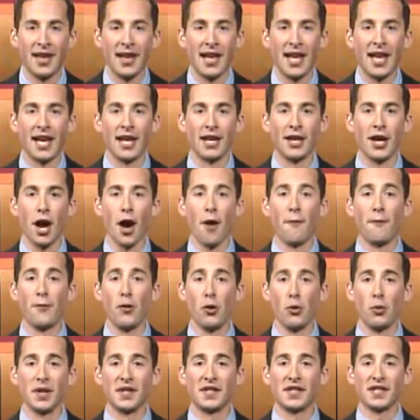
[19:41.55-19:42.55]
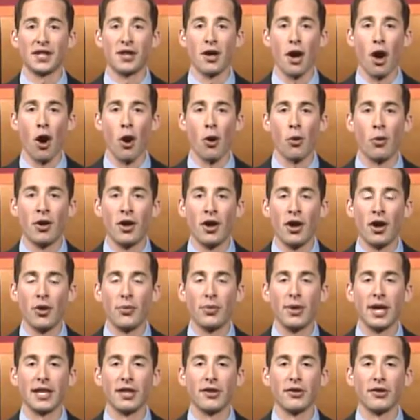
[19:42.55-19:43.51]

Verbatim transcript: And a few weeks ago, we had